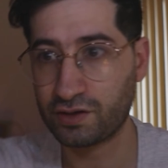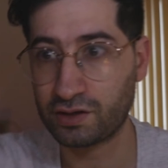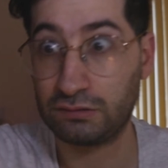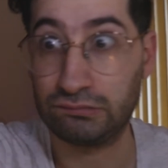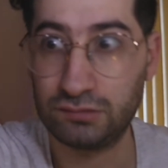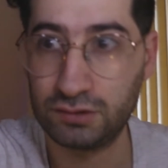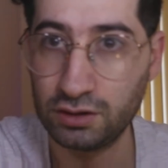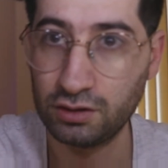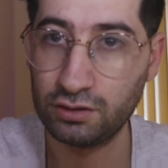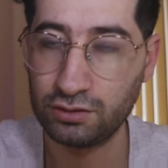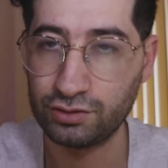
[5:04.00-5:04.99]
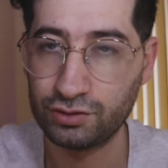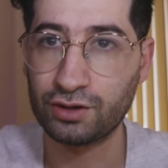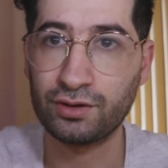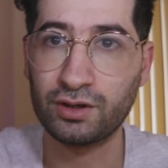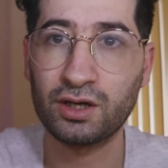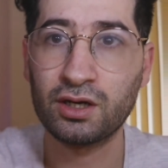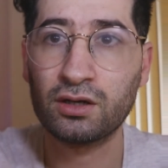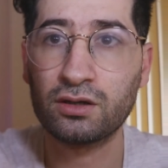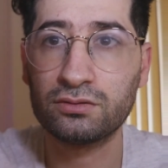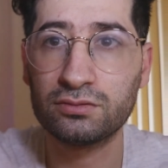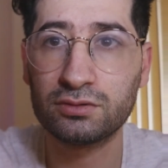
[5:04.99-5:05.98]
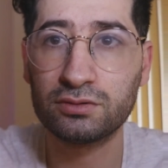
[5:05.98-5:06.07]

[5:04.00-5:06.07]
I can show you here.